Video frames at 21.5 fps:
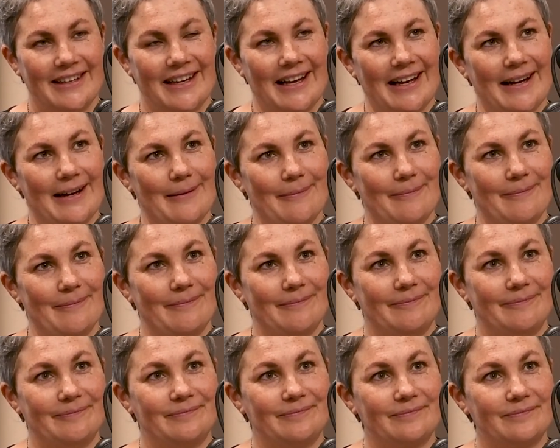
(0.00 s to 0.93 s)

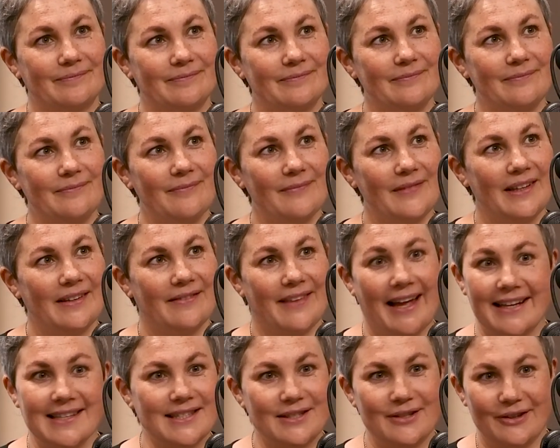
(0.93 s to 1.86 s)

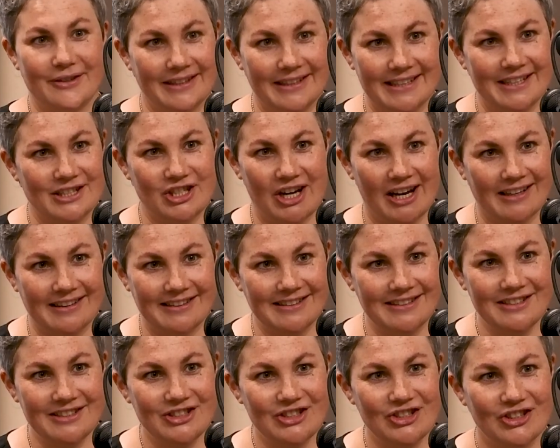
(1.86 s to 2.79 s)
that's certainly a
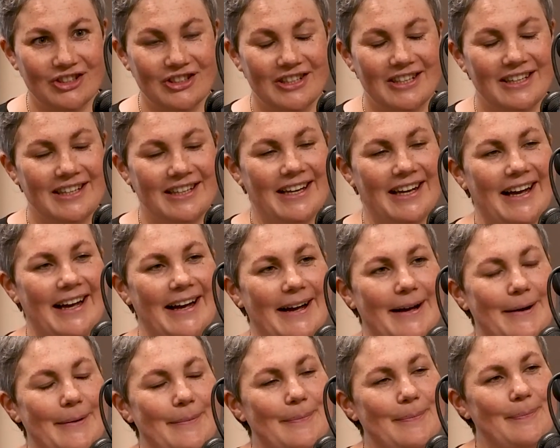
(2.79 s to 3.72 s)
challenge,
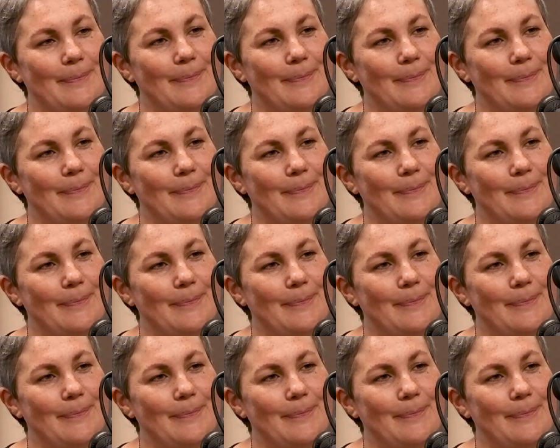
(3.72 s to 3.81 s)
but